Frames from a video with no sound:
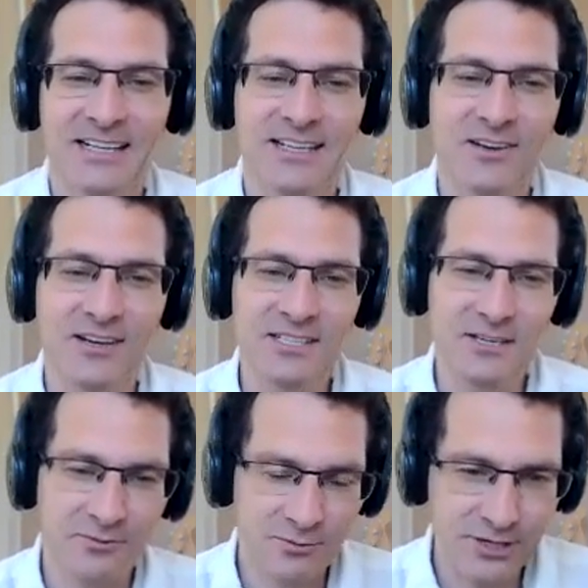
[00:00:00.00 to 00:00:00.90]
The
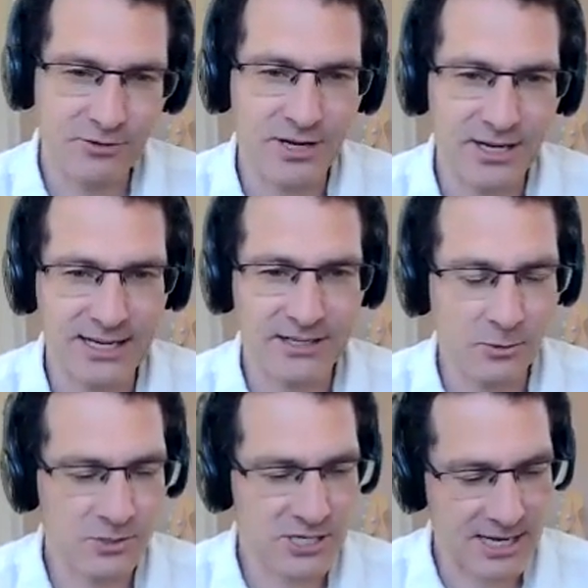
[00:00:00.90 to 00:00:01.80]
idea of rewriting an
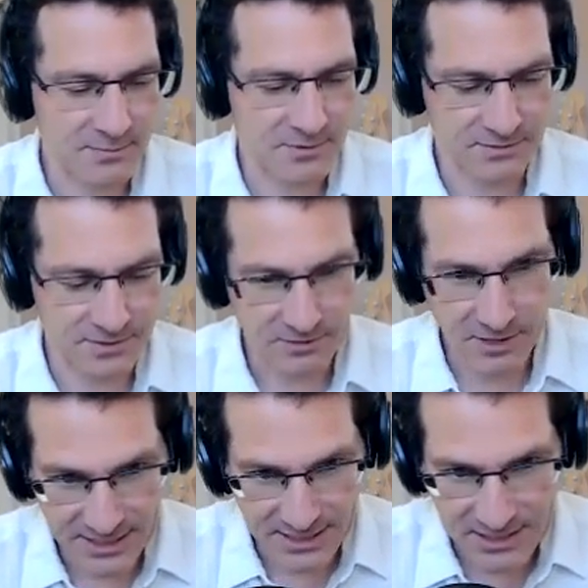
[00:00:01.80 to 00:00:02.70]
old chapter if you're
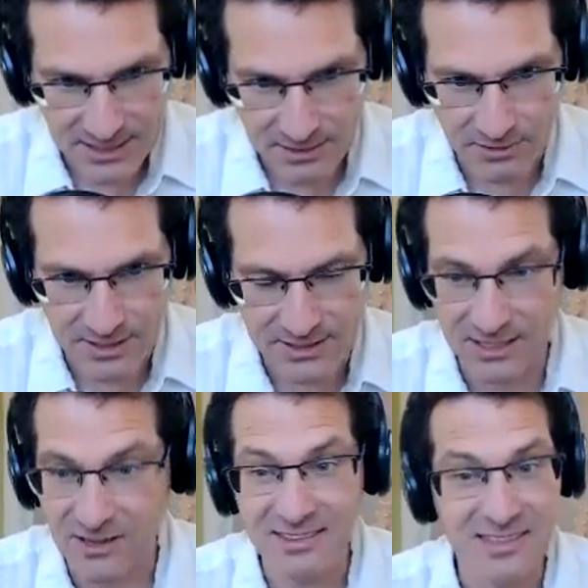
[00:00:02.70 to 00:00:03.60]
writing a series.
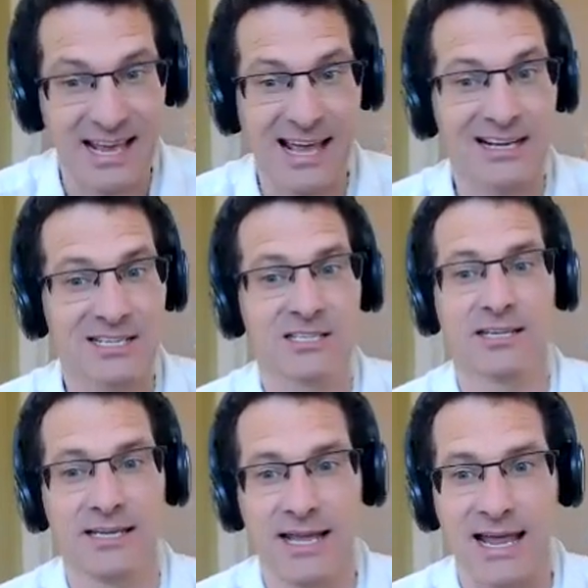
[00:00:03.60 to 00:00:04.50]
And I think
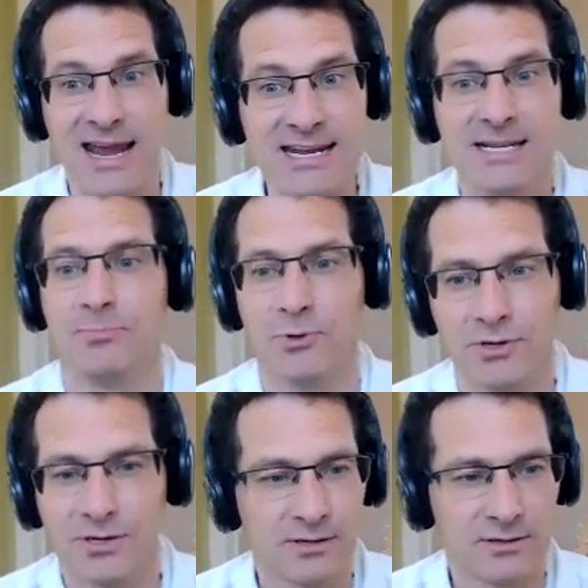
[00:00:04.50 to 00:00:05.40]
actually any
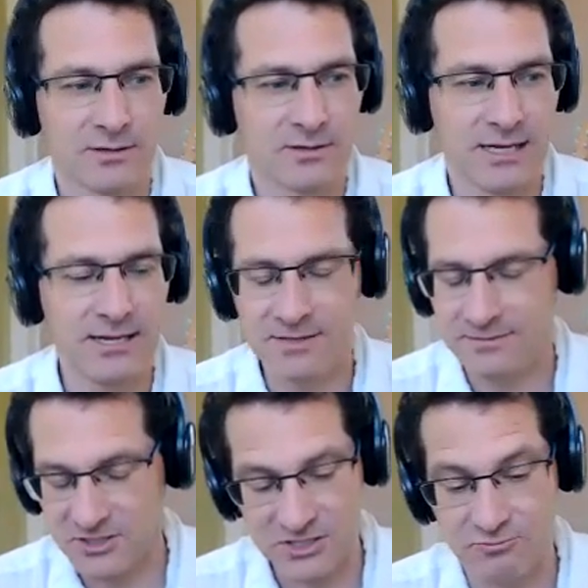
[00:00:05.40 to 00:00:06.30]
book, even
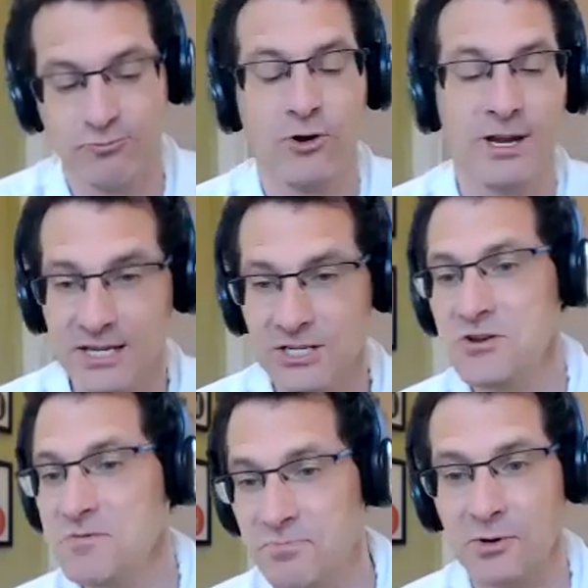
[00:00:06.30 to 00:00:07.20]
if just writing a
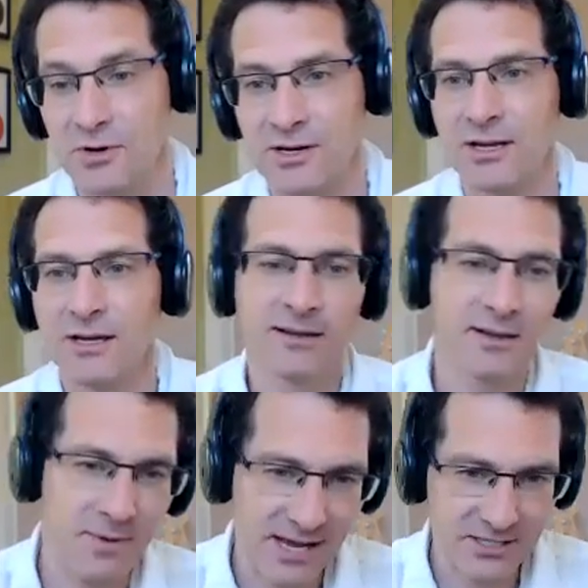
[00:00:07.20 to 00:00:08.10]
new book,
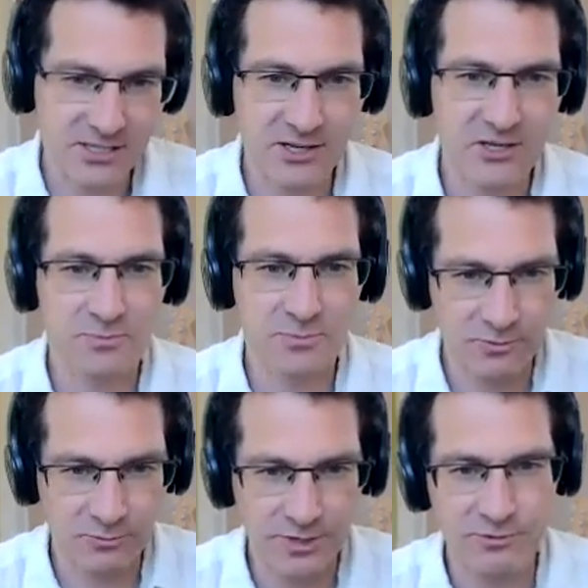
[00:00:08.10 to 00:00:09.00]
go back to your last book,
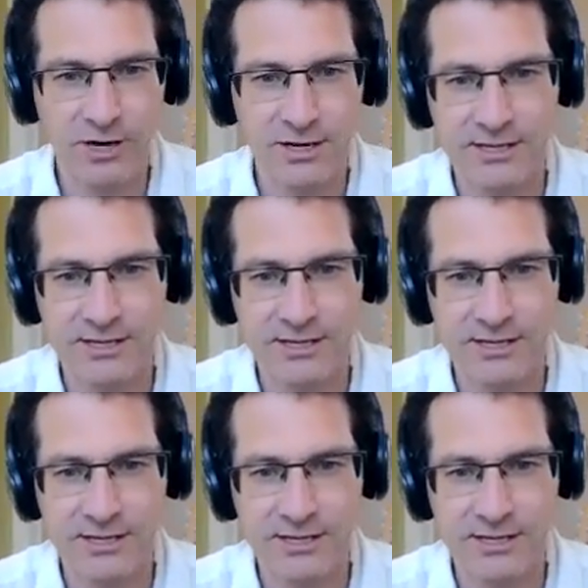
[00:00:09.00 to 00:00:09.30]
rewrite